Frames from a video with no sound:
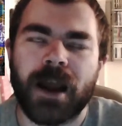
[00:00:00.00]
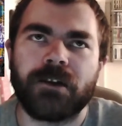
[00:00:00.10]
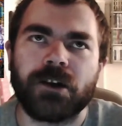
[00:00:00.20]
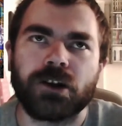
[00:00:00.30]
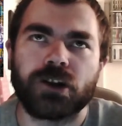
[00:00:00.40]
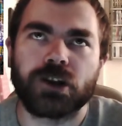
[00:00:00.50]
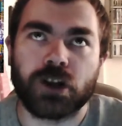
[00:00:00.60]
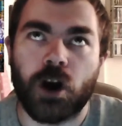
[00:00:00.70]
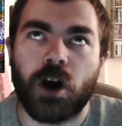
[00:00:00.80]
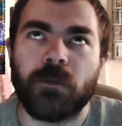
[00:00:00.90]
Baron
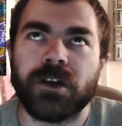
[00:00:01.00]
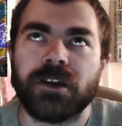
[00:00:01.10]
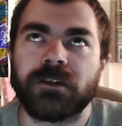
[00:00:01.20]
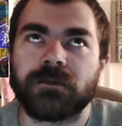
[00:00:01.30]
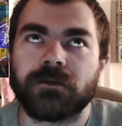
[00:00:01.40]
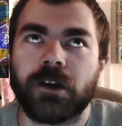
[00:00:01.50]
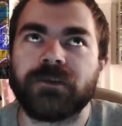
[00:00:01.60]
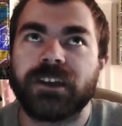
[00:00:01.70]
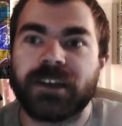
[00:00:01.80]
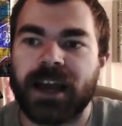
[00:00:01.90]
Corbin
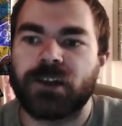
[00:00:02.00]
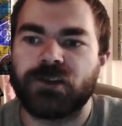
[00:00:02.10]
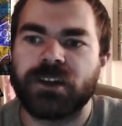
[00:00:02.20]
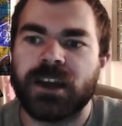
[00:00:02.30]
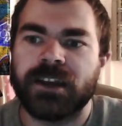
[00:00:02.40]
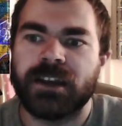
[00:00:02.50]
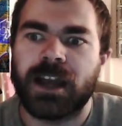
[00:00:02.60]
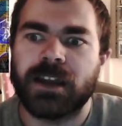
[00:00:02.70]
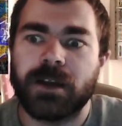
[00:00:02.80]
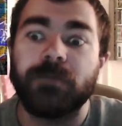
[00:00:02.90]
obviously cashing in
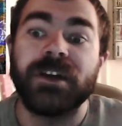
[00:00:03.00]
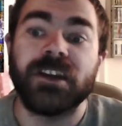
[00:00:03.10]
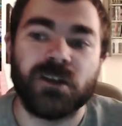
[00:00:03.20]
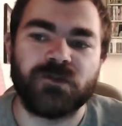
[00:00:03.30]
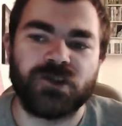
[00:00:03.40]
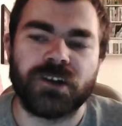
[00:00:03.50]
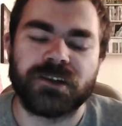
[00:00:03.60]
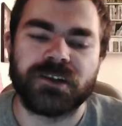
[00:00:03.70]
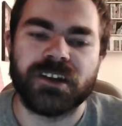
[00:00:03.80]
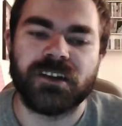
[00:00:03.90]
and beating up John
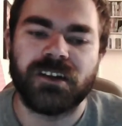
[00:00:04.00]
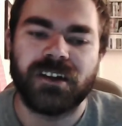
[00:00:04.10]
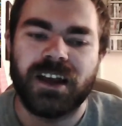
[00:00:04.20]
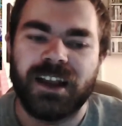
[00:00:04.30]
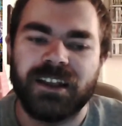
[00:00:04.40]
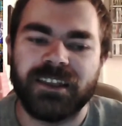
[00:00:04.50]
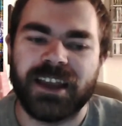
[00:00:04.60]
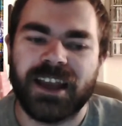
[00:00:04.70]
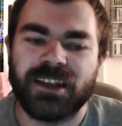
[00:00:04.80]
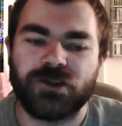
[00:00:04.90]
Cena, and
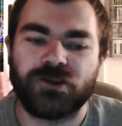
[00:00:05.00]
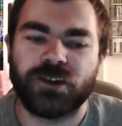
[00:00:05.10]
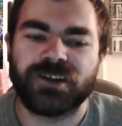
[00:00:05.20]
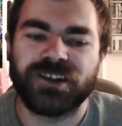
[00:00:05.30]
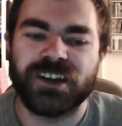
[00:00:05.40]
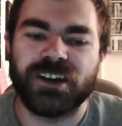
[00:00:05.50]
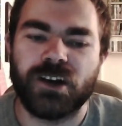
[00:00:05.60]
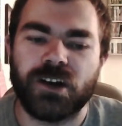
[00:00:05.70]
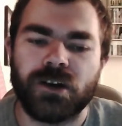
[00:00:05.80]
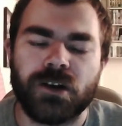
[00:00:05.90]
then John
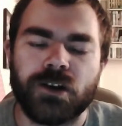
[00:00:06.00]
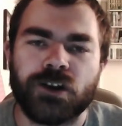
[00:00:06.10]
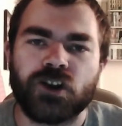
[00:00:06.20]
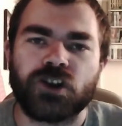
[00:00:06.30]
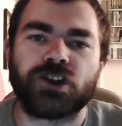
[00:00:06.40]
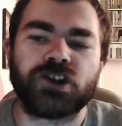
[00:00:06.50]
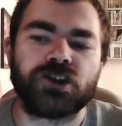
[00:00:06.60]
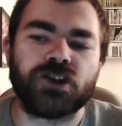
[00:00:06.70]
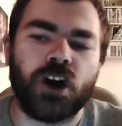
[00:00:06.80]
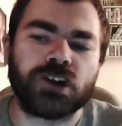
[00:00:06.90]
Cena
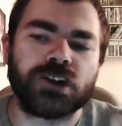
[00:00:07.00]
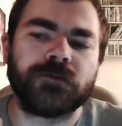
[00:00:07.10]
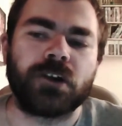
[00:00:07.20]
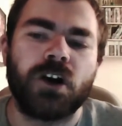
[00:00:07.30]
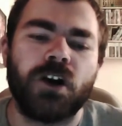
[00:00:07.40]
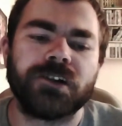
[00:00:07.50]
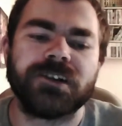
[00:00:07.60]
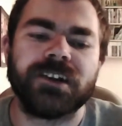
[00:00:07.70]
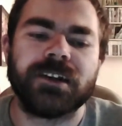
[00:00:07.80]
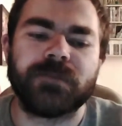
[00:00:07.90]
sort of
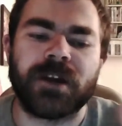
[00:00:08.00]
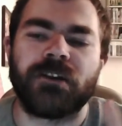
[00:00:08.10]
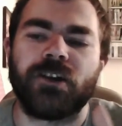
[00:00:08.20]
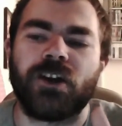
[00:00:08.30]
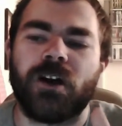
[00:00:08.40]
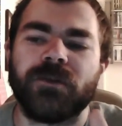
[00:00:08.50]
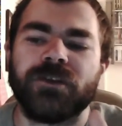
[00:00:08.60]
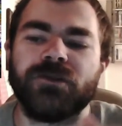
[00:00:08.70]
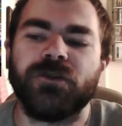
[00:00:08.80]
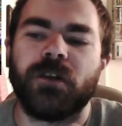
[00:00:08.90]
causing Baron
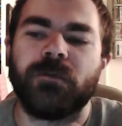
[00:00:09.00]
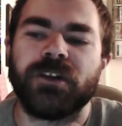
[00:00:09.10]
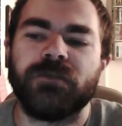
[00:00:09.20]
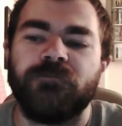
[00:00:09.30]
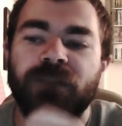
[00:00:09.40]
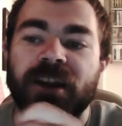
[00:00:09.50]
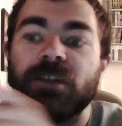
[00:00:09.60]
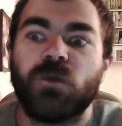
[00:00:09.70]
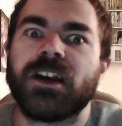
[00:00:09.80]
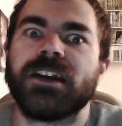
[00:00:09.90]
Corbin to not be
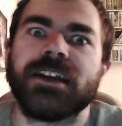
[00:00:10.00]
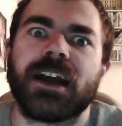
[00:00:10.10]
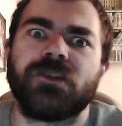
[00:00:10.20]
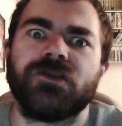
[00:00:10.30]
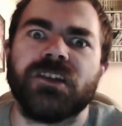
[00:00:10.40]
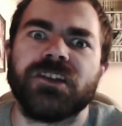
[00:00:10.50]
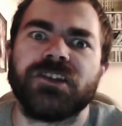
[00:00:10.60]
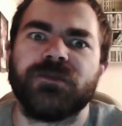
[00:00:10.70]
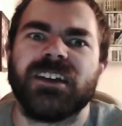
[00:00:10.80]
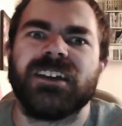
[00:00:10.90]
ready when he cashed in,
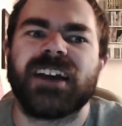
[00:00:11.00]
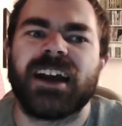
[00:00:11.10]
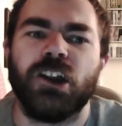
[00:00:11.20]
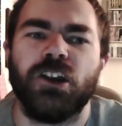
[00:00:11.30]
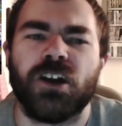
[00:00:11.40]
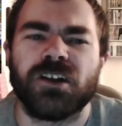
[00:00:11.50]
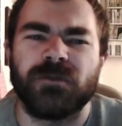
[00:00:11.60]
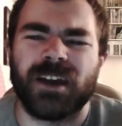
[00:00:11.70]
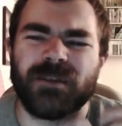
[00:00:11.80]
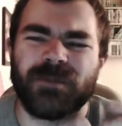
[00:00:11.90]
so he kind of
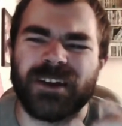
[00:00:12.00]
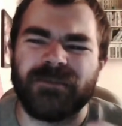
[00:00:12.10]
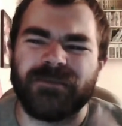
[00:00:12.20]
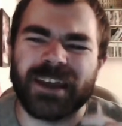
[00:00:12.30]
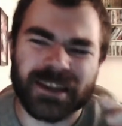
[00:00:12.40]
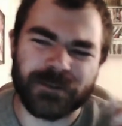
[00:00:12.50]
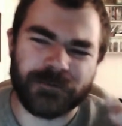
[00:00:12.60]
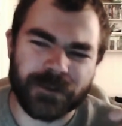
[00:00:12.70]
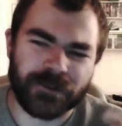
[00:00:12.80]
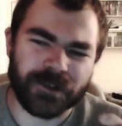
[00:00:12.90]
lost by a bit of
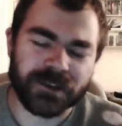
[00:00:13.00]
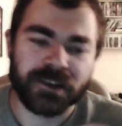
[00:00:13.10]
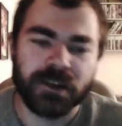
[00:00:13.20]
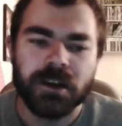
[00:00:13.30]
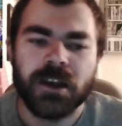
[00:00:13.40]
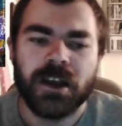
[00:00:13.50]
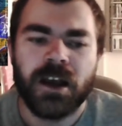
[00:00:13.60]
interference.